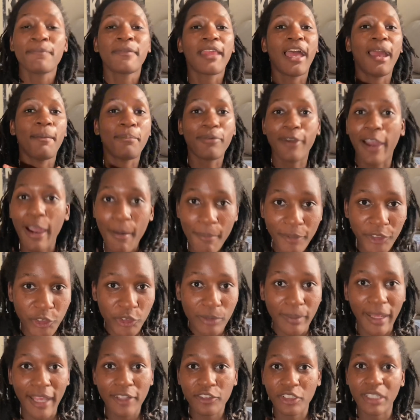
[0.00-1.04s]
I promise you,
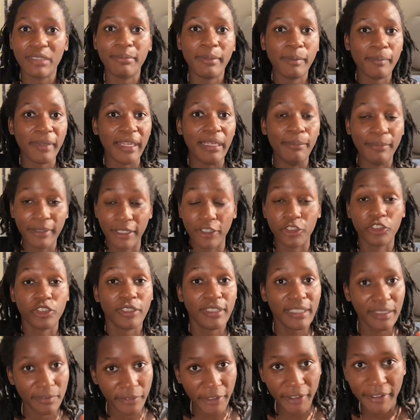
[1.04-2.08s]
I'm not trying to be mean because
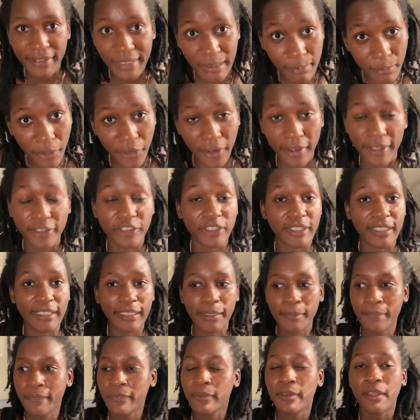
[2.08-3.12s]
she's very smart and she's
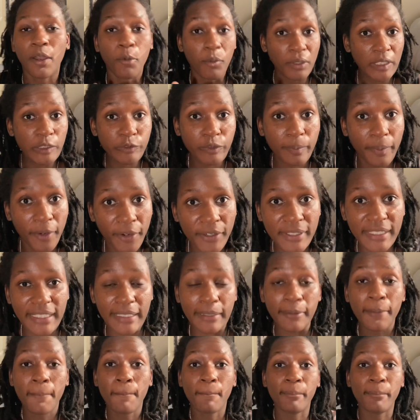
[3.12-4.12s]
a wonderful person.